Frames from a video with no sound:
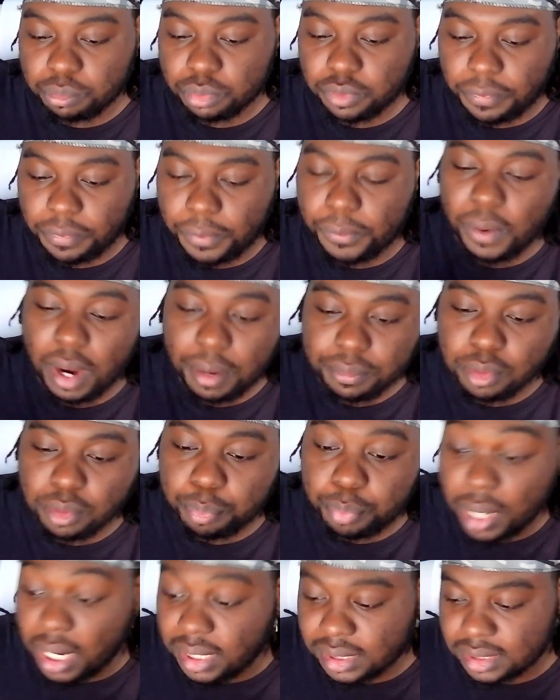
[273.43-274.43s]
throughout the
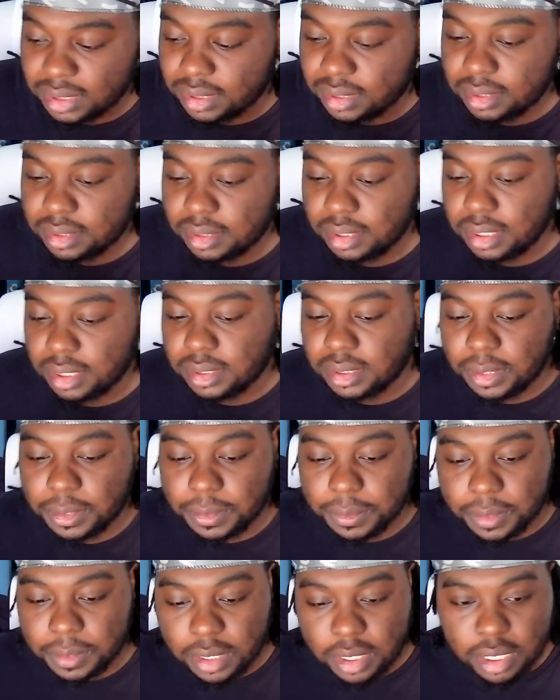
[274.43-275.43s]
process,
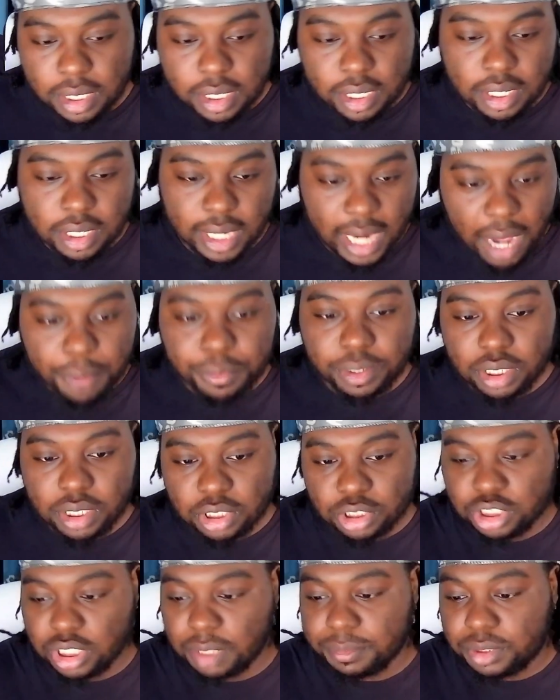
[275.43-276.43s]
So now we're going
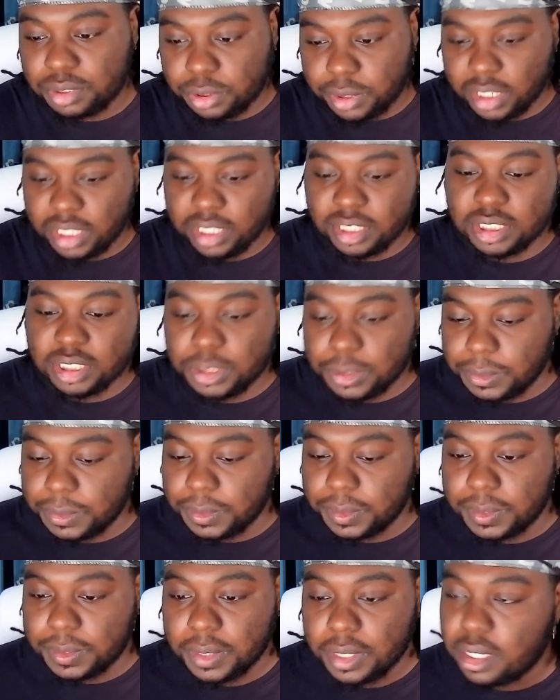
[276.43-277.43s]
to jump straight
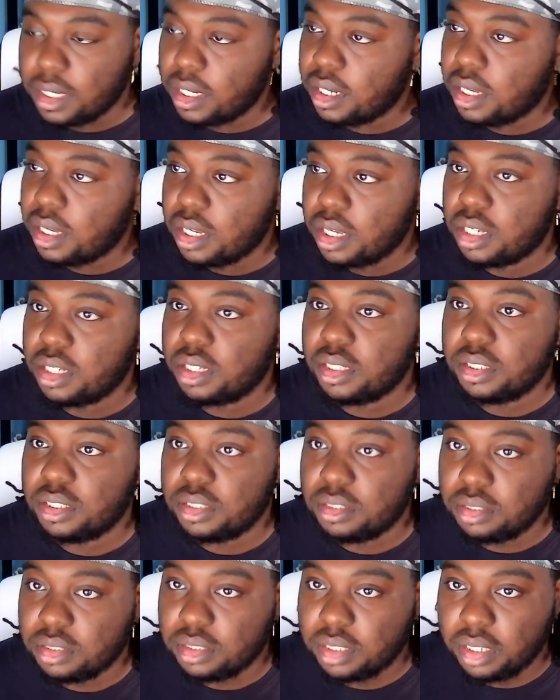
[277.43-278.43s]
into
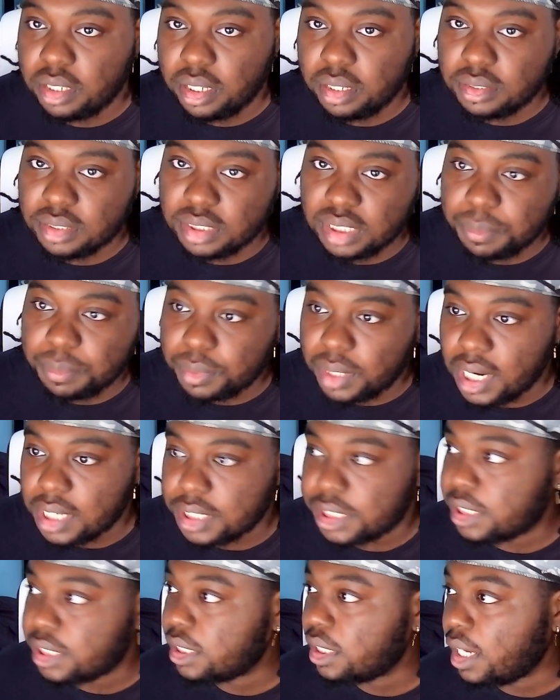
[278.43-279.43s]

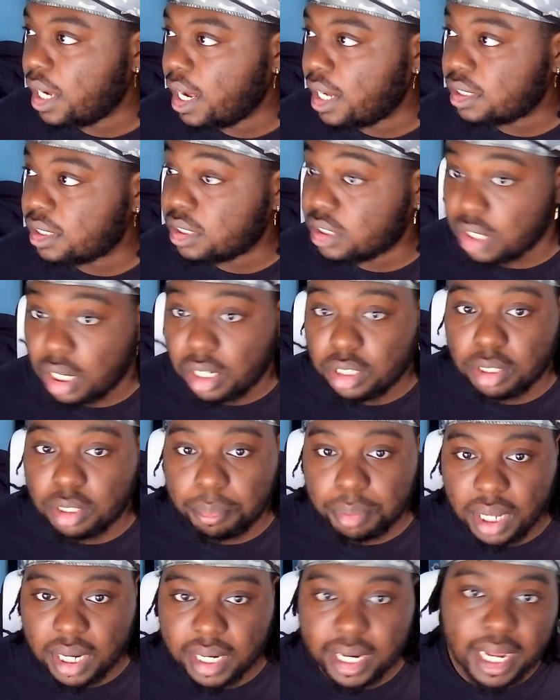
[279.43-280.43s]
ZBrush and start the
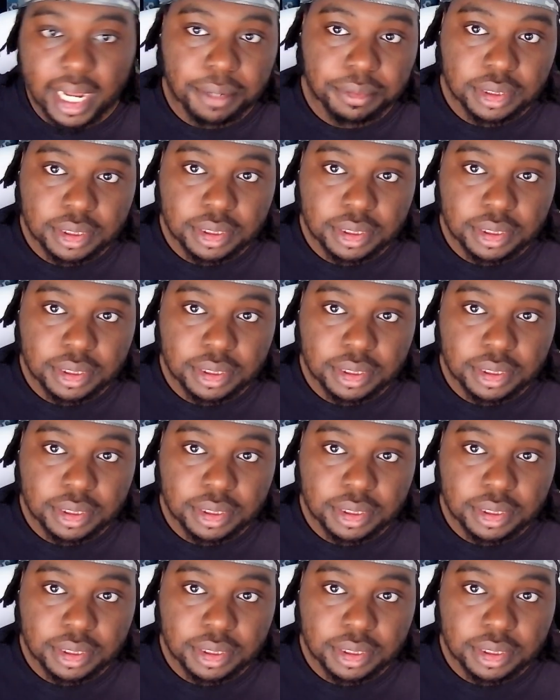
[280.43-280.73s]
block out.